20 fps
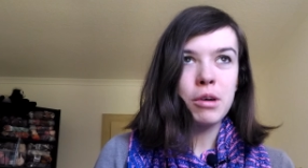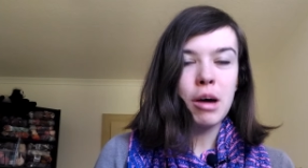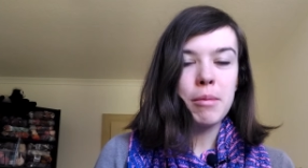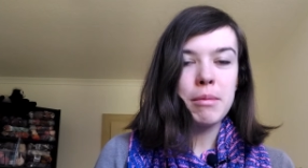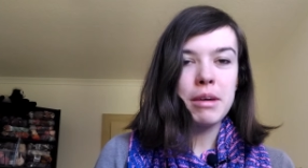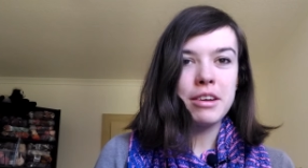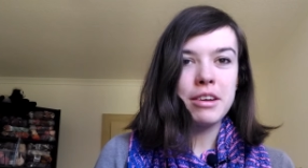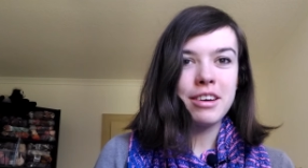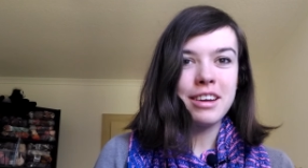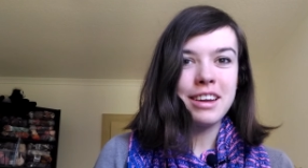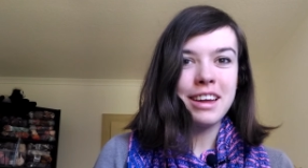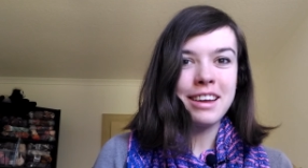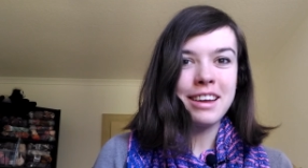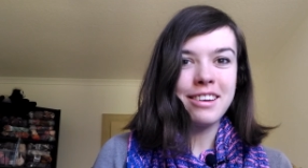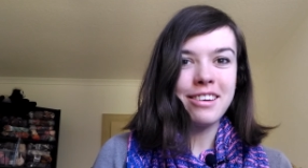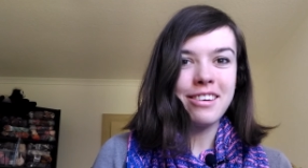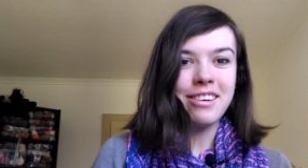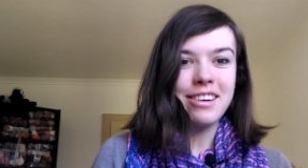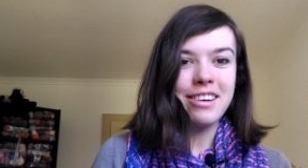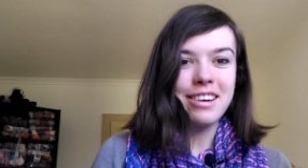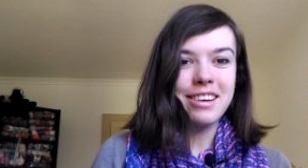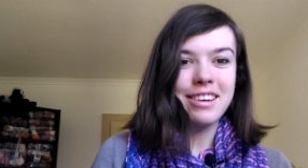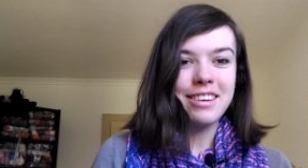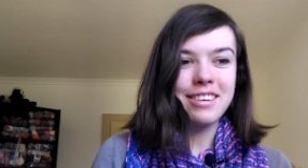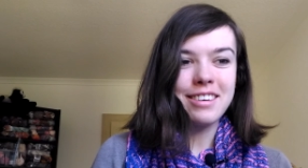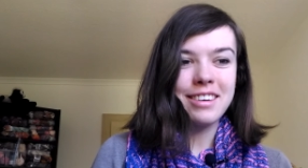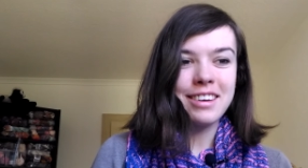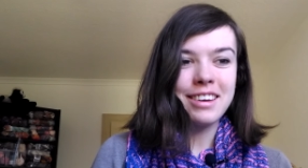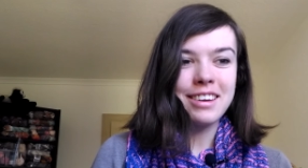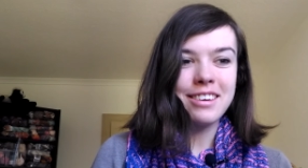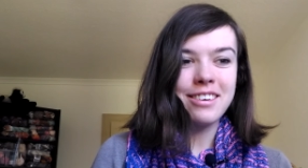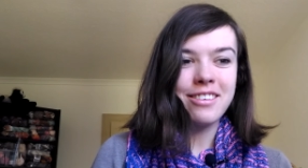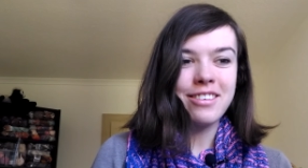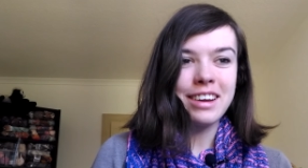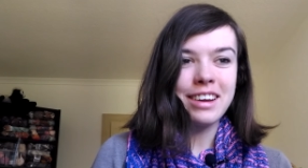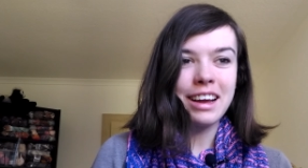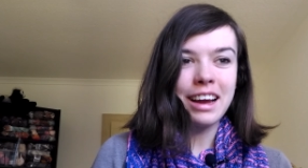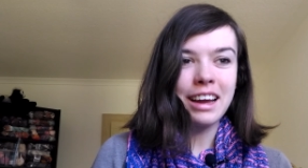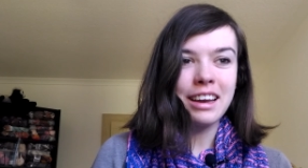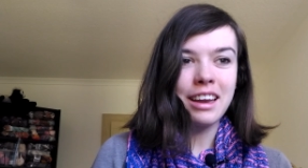comment on it, or you know,
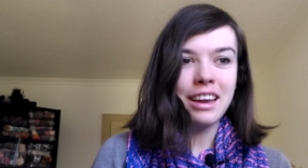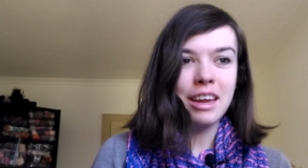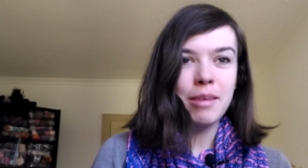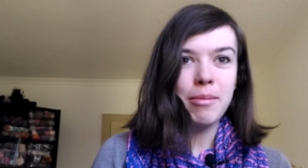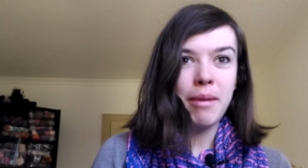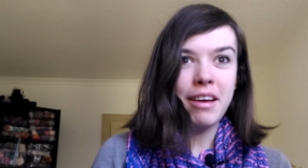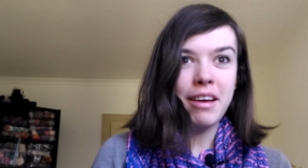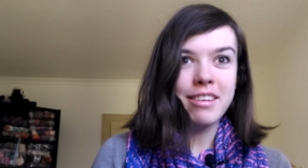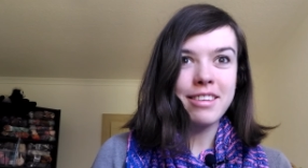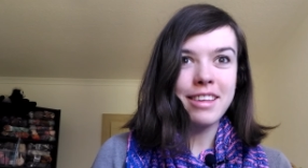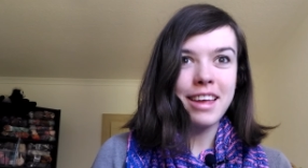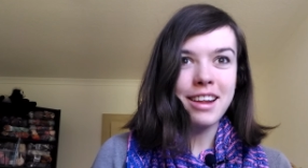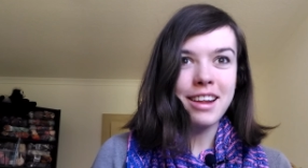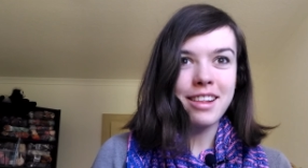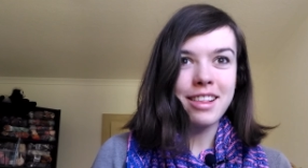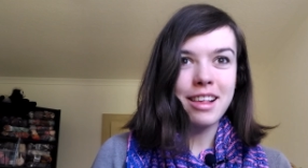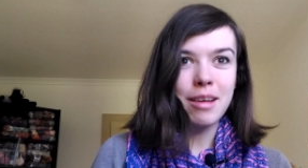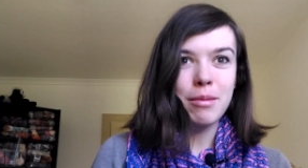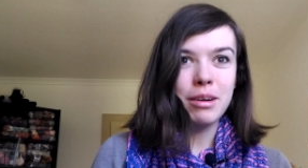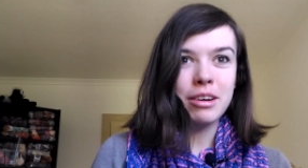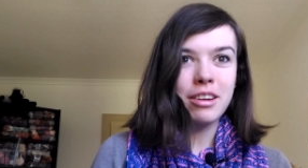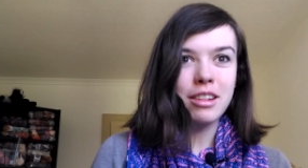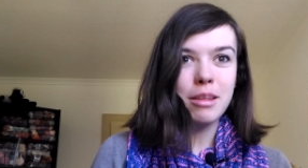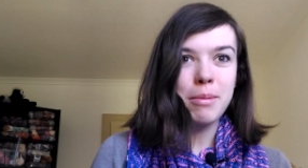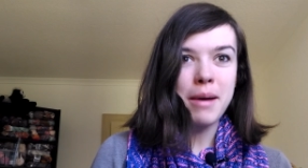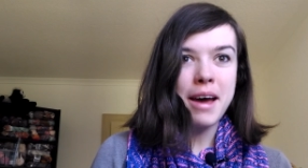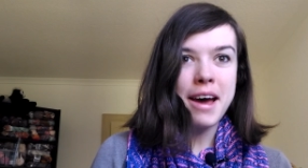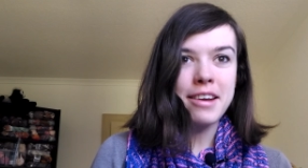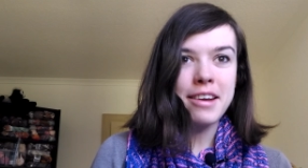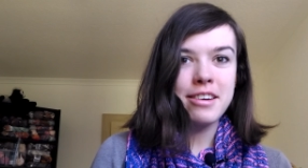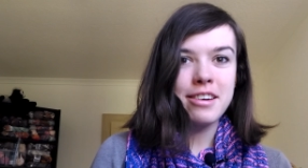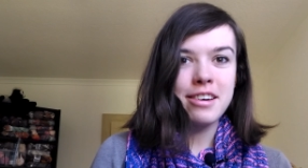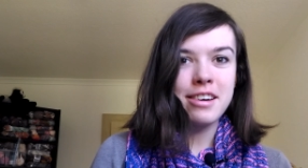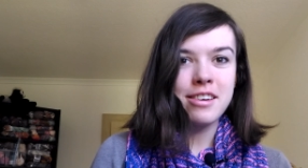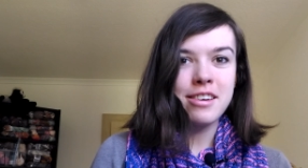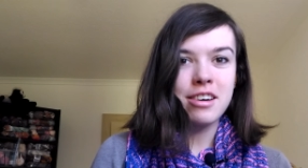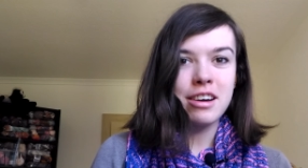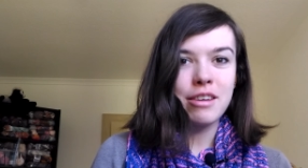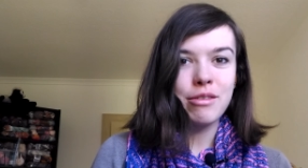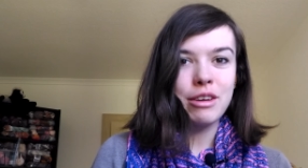when I get an email saying that someone got the
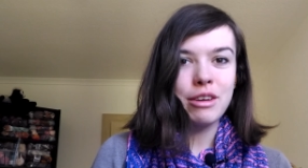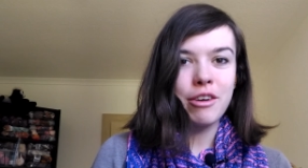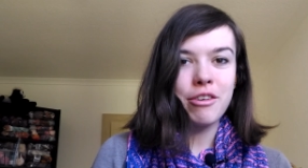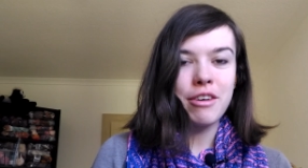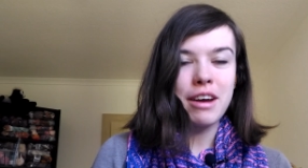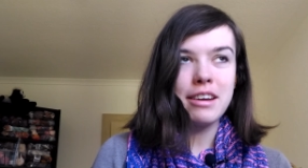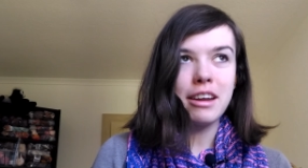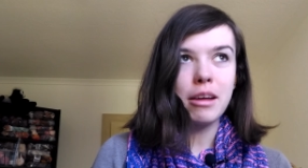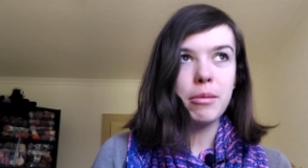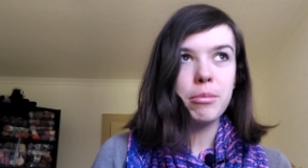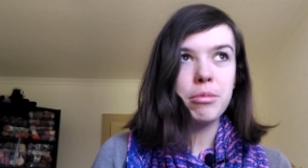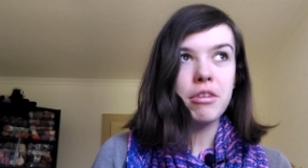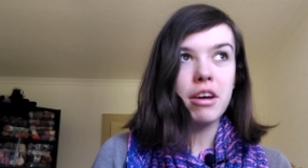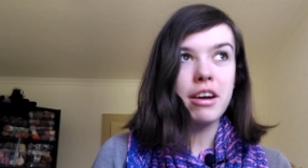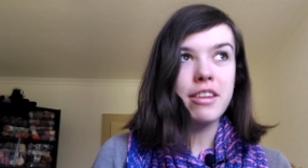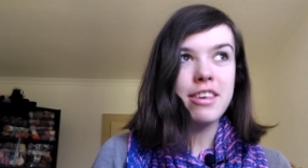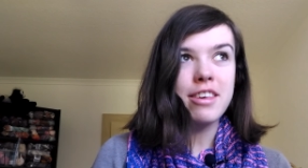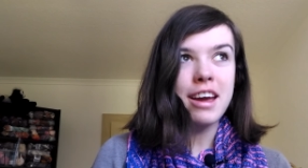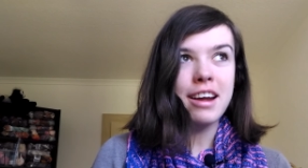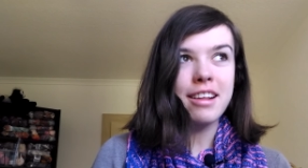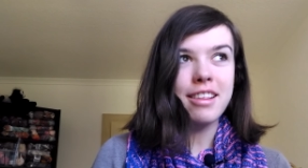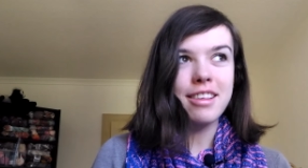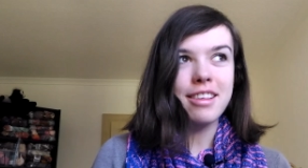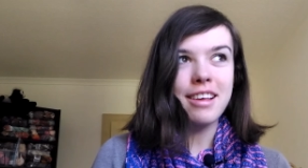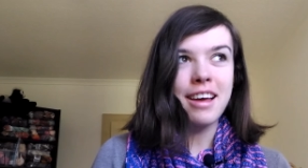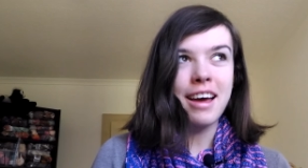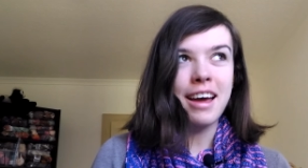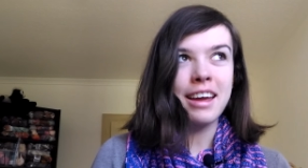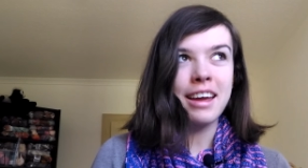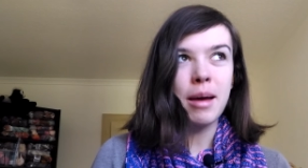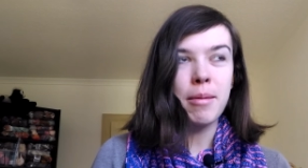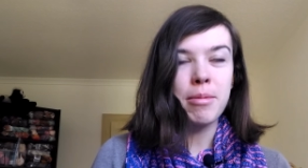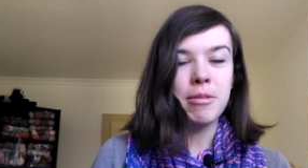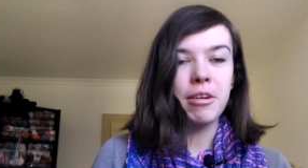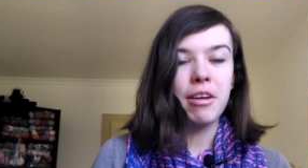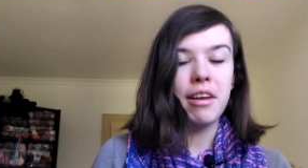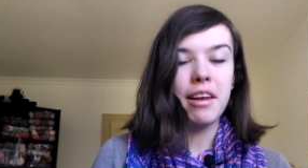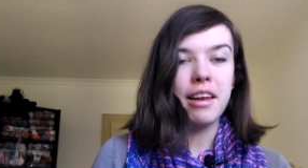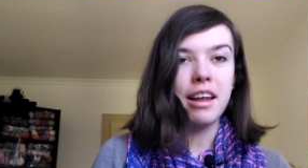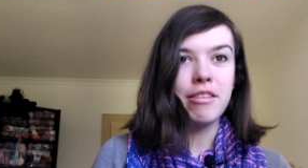pattern, or if you're creating projects, I
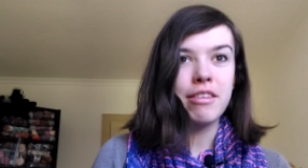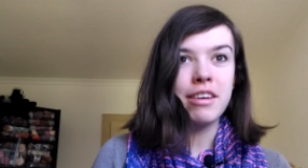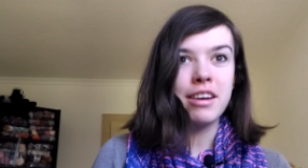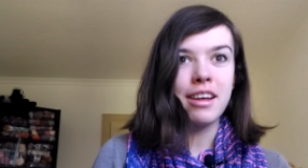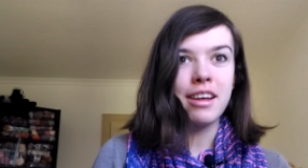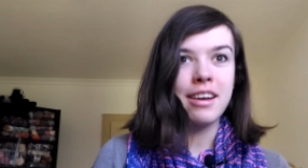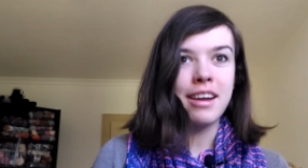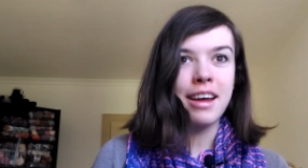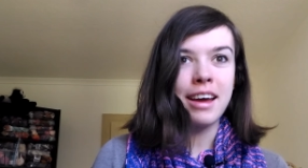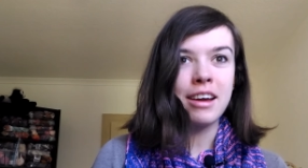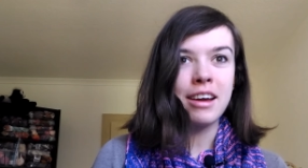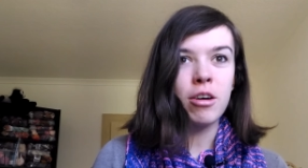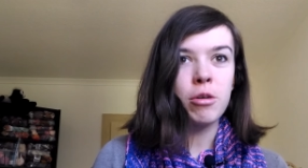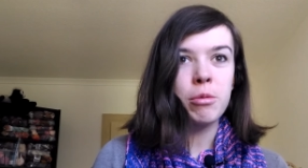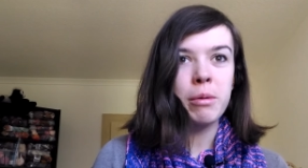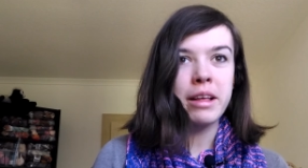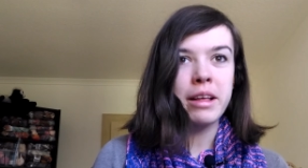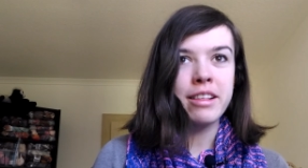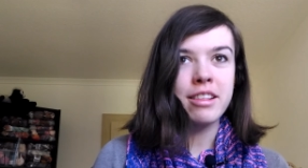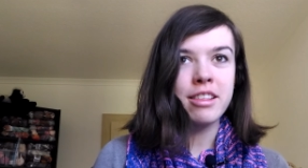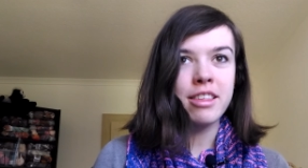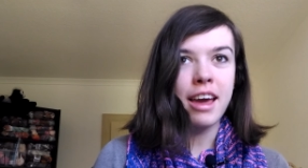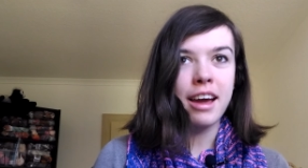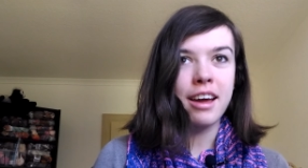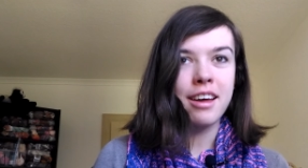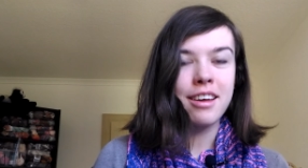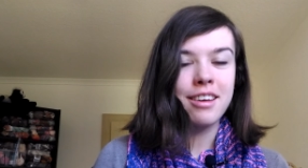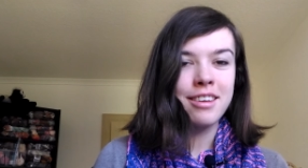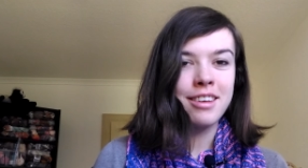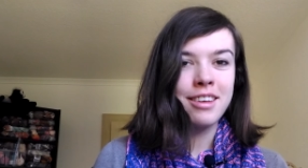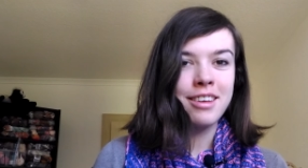absolutely love it, and I always check